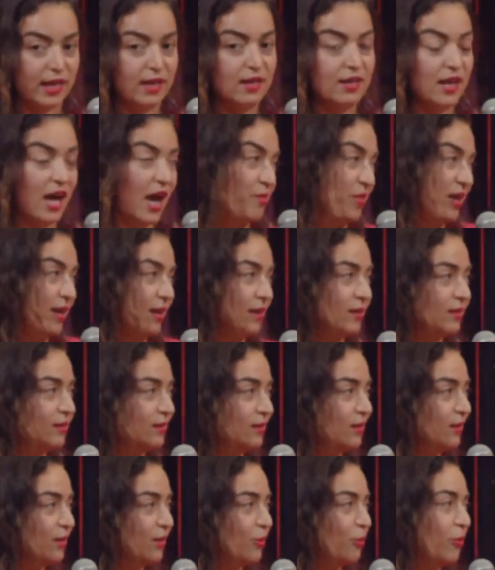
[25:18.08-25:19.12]
I mean,
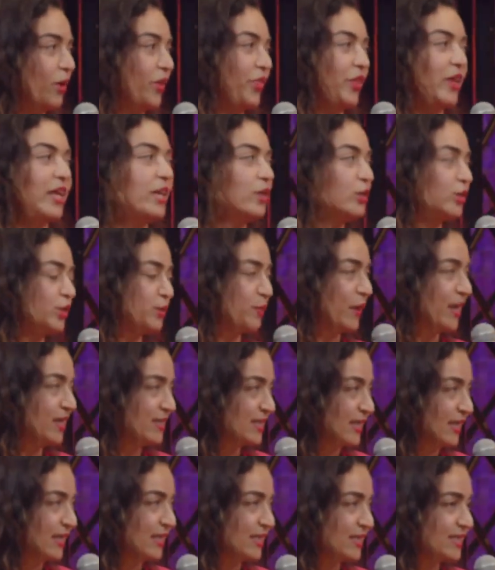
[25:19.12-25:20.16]
what EU is
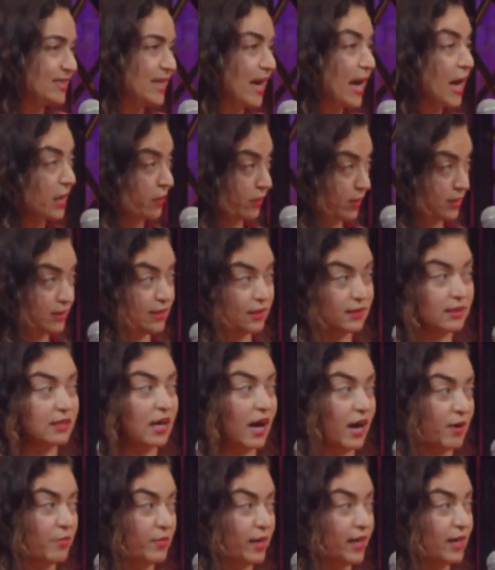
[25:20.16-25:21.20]
basically saying, this is
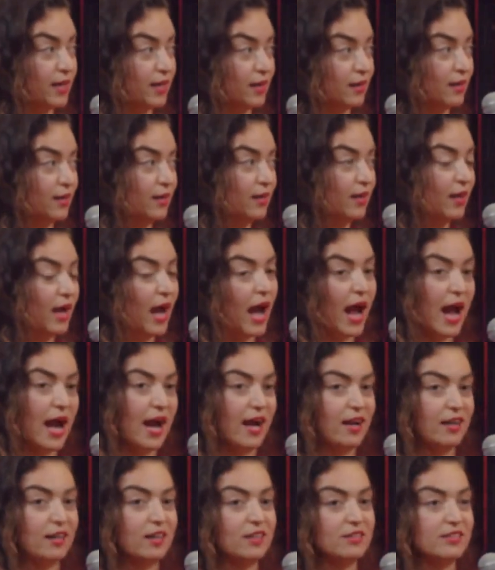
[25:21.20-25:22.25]
coming,
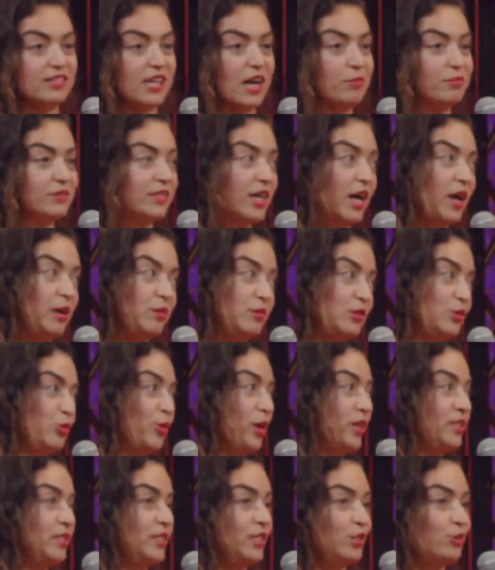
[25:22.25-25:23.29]
and sometimes
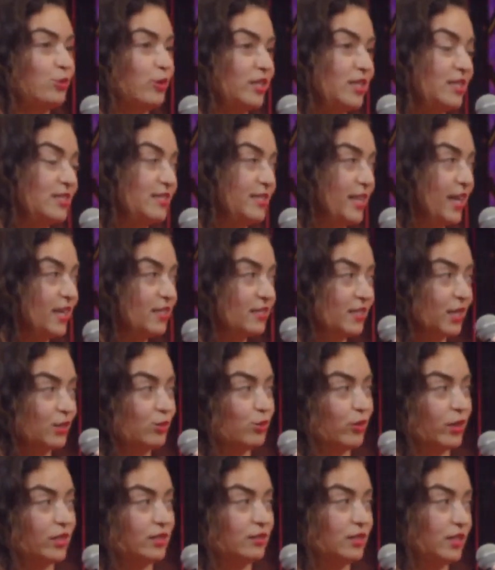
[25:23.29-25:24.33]
2026 and
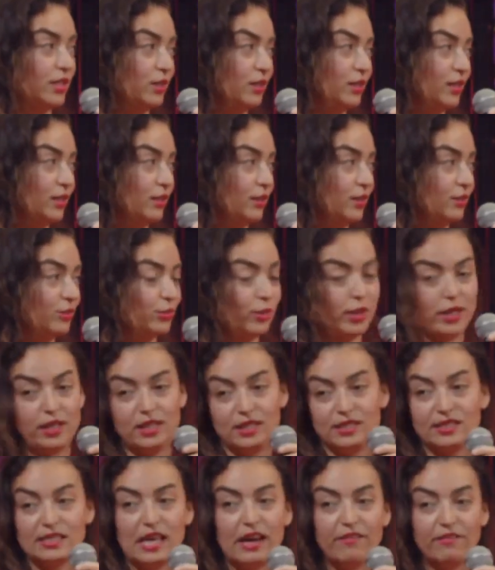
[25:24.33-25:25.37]
2027,
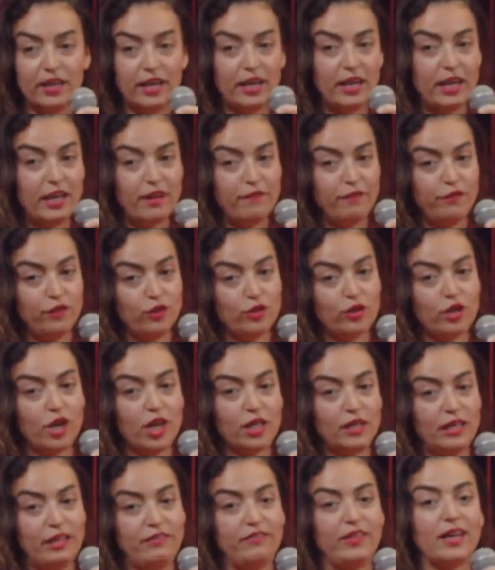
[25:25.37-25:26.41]
if you're not
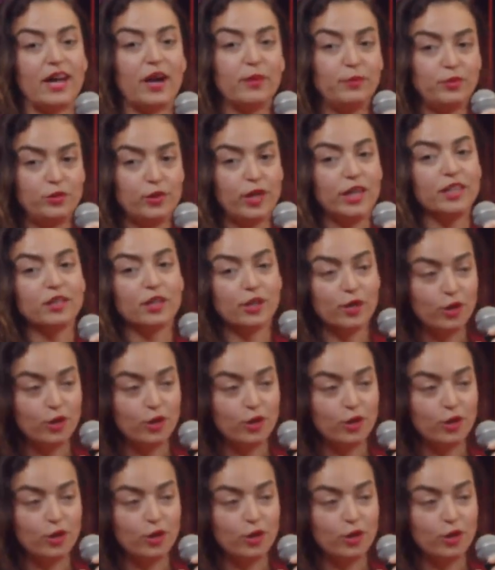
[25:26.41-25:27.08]
living up to it,